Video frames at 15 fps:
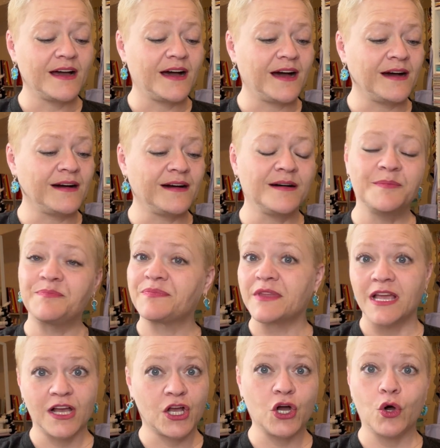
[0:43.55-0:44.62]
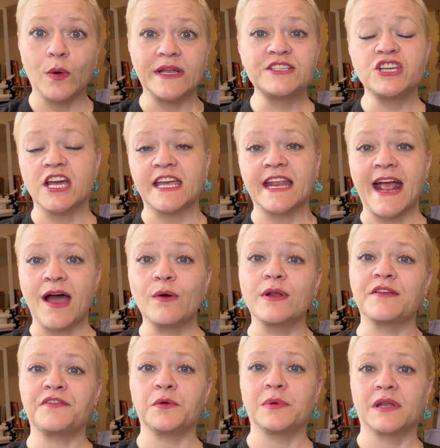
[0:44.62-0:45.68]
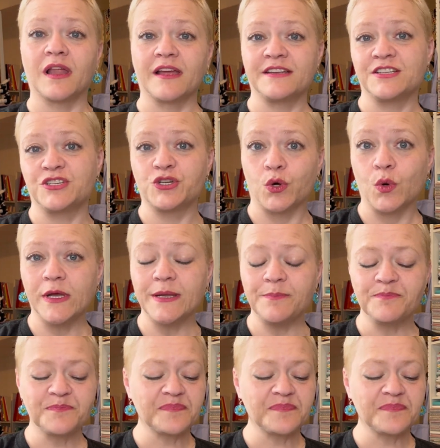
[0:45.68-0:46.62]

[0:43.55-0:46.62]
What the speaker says: go and check it out if you would like to join.